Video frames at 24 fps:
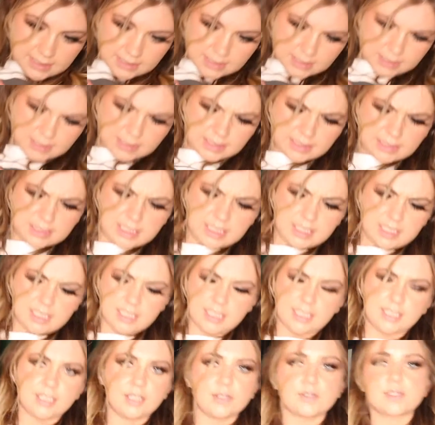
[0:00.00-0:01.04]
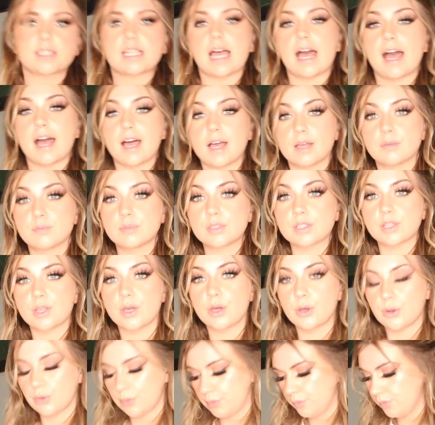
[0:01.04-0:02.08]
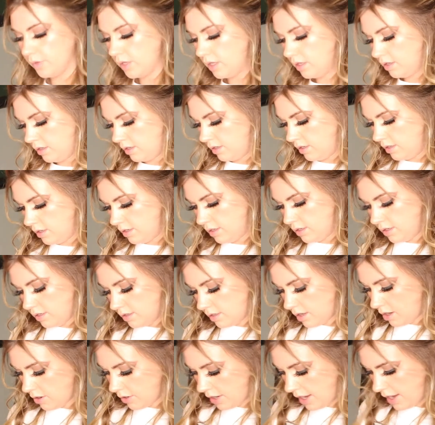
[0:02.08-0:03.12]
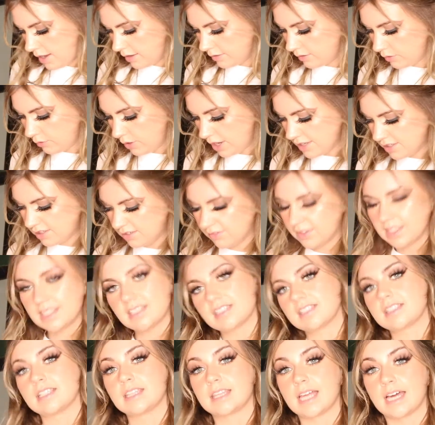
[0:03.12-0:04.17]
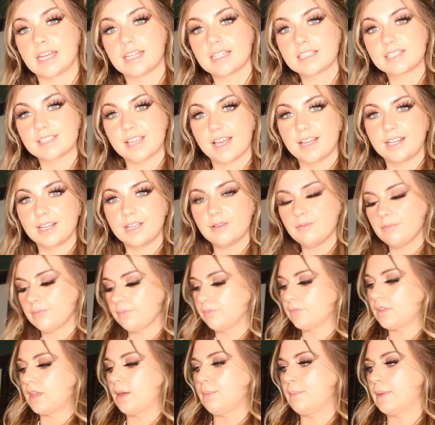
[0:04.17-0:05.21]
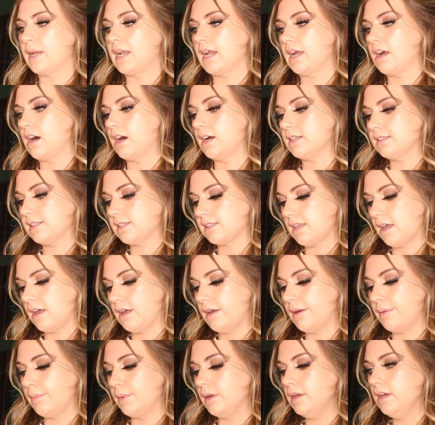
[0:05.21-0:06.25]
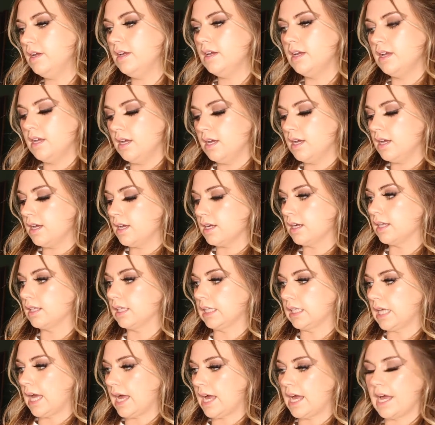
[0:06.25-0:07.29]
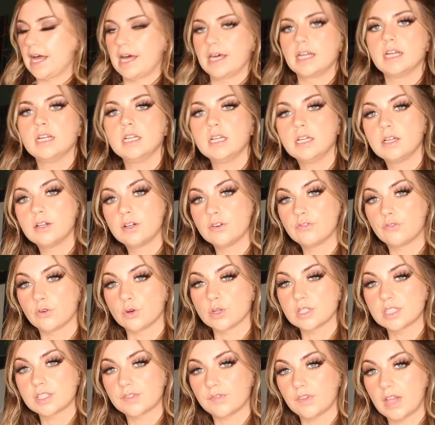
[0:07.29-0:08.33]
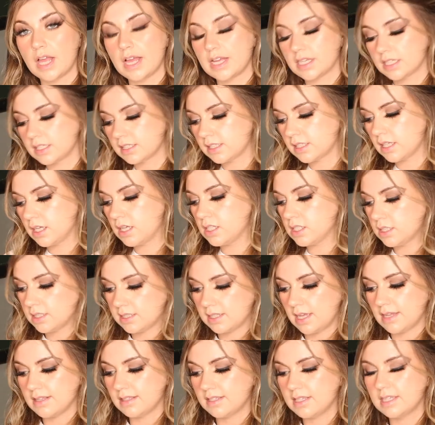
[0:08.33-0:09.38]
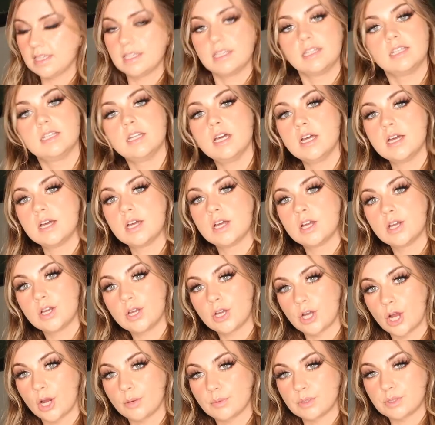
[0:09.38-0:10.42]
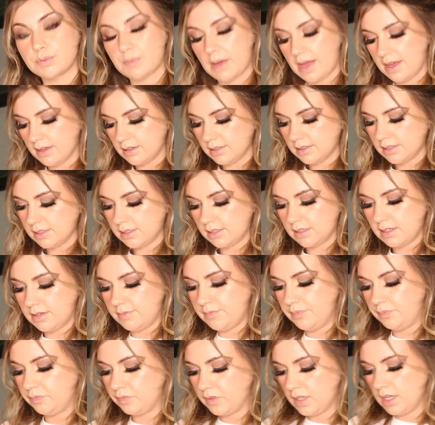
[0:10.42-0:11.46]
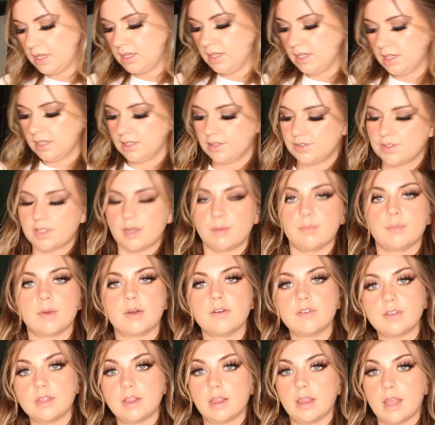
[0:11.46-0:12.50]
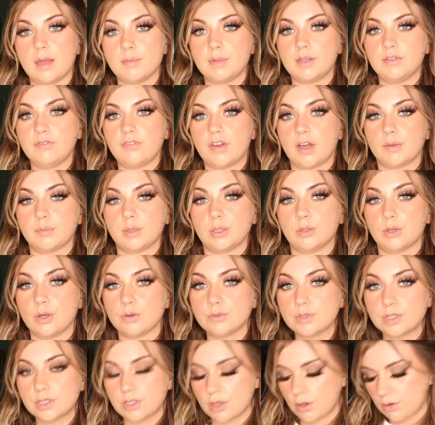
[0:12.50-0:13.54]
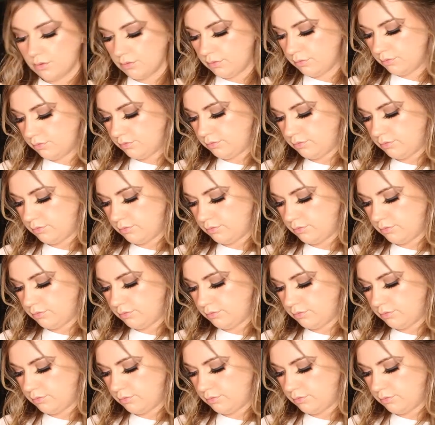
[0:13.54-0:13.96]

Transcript: Ugh, those abs though. Okay, the rest of this isn't that exciting, but I got some Glad Flex scented garbage bags, some Lemon Fabuloso,